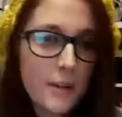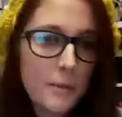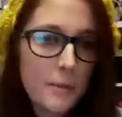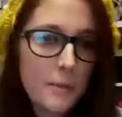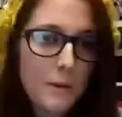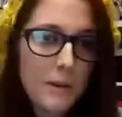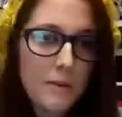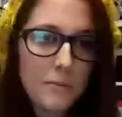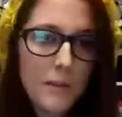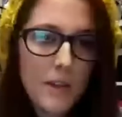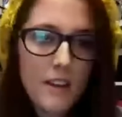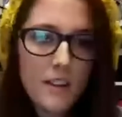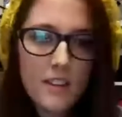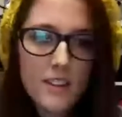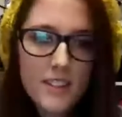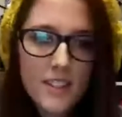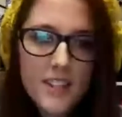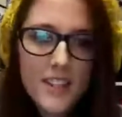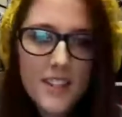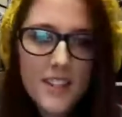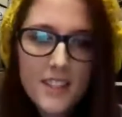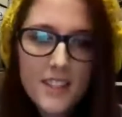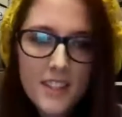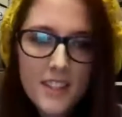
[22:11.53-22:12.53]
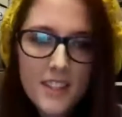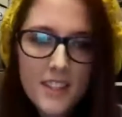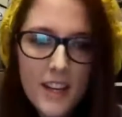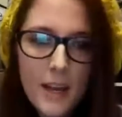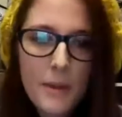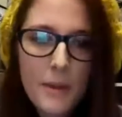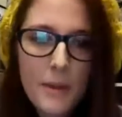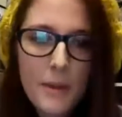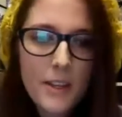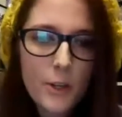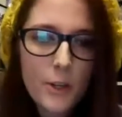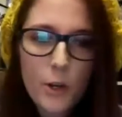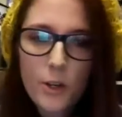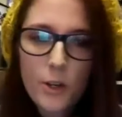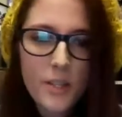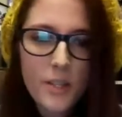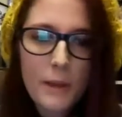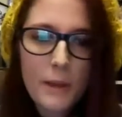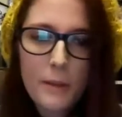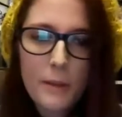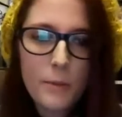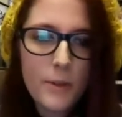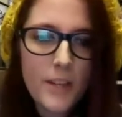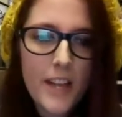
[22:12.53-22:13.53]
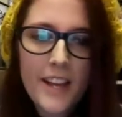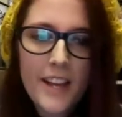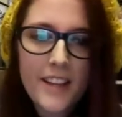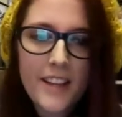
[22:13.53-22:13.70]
to be even better. I bet you know these people